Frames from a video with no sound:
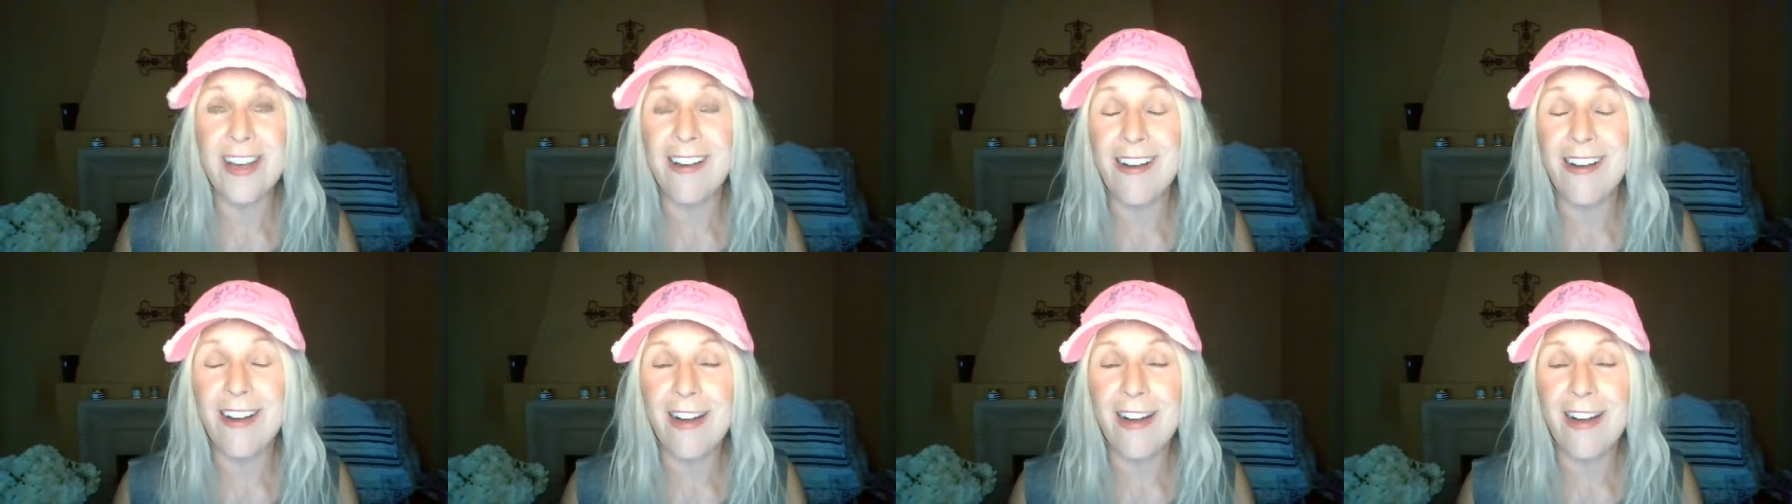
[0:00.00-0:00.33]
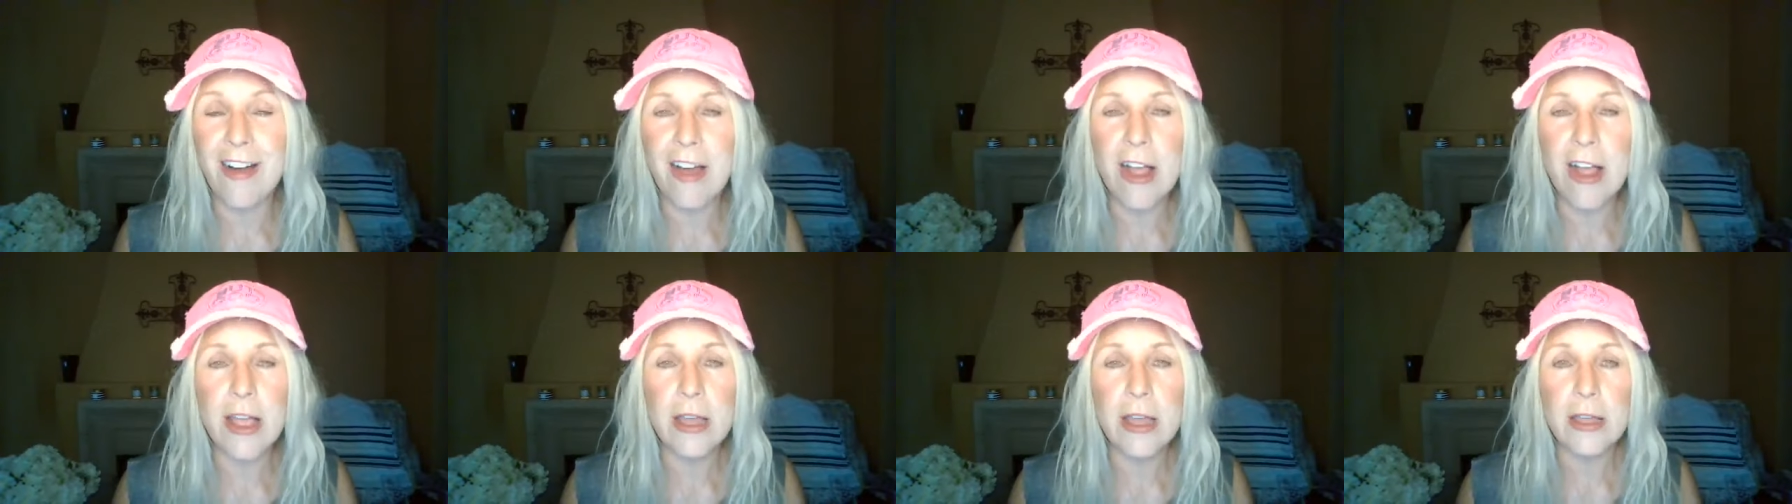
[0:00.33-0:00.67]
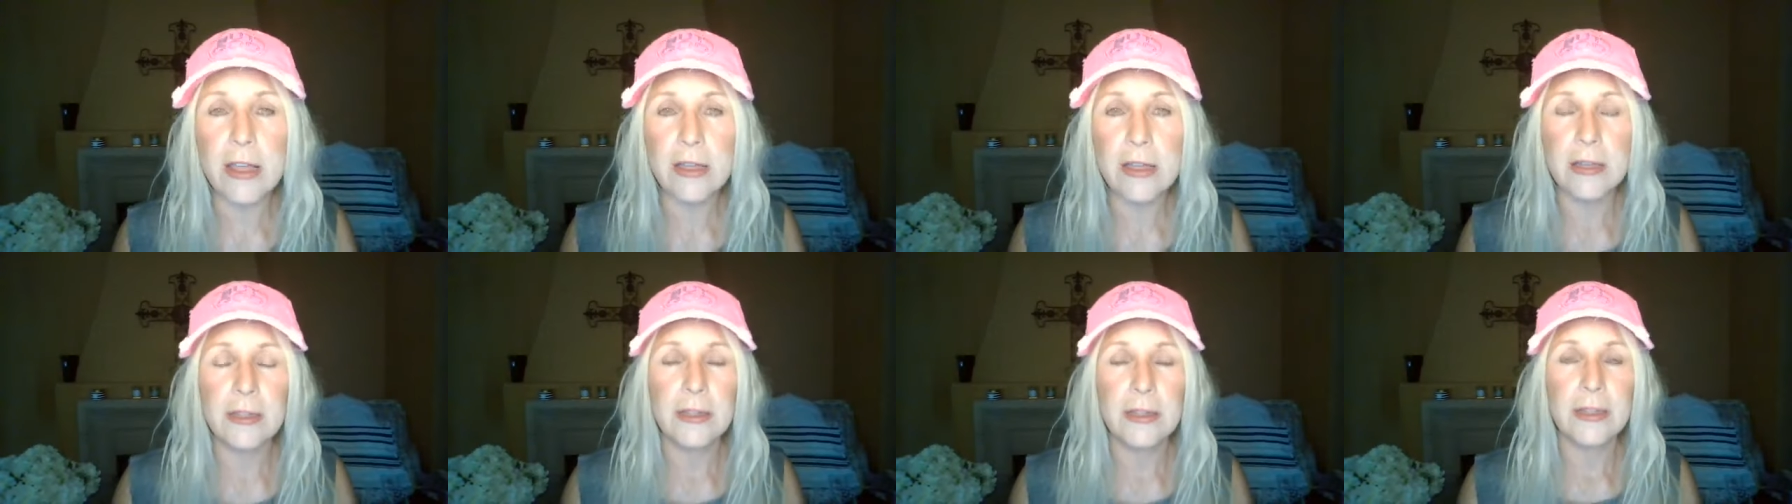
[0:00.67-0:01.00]

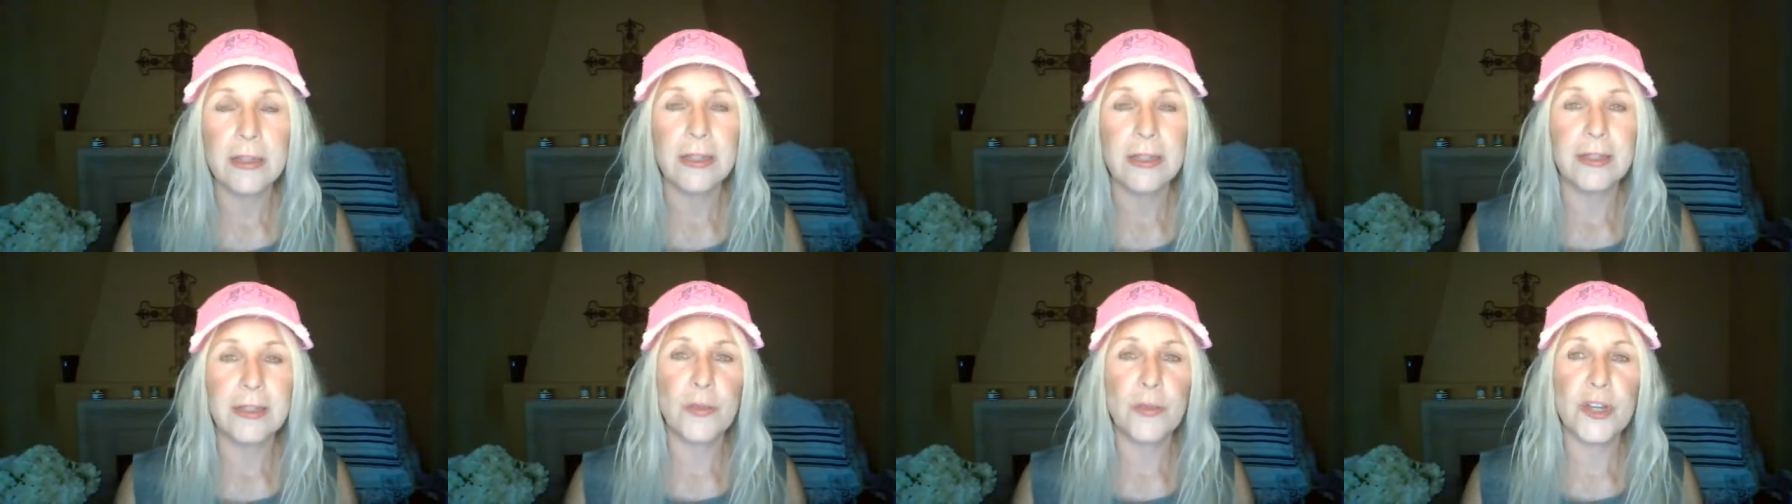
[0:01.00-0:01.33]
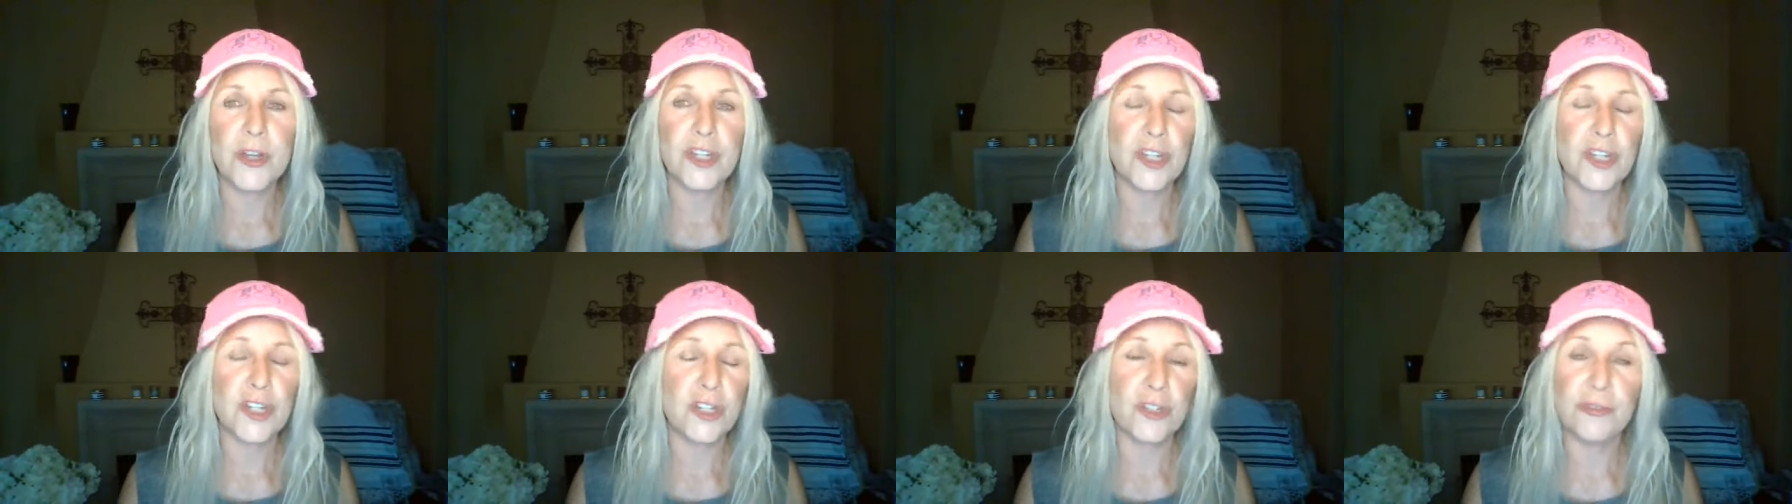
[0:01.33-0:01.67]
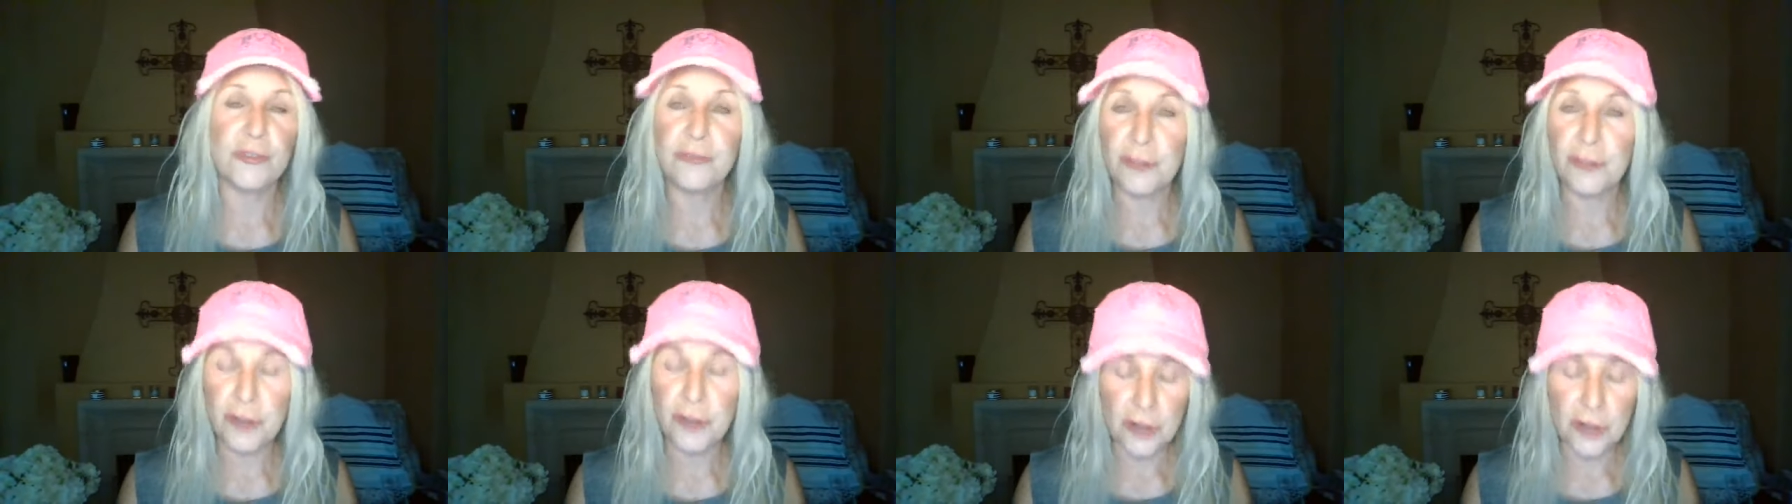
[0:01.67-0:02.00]
COG, which
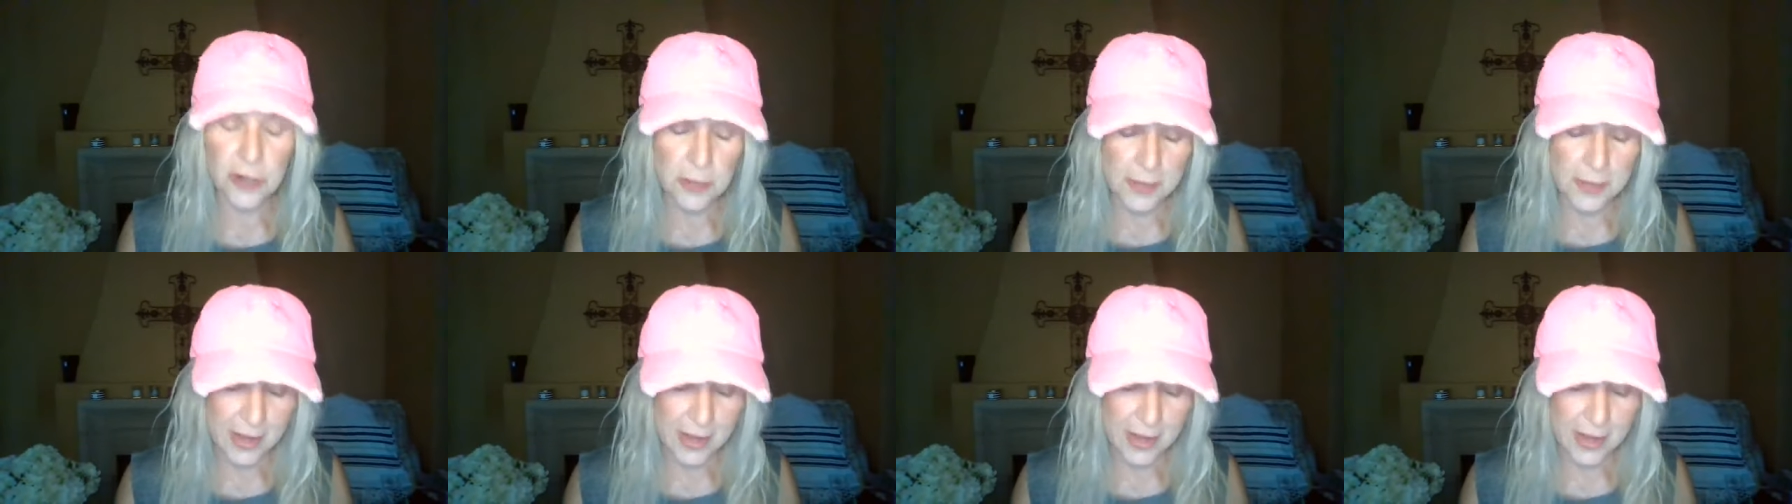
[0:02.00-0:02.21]
you've heard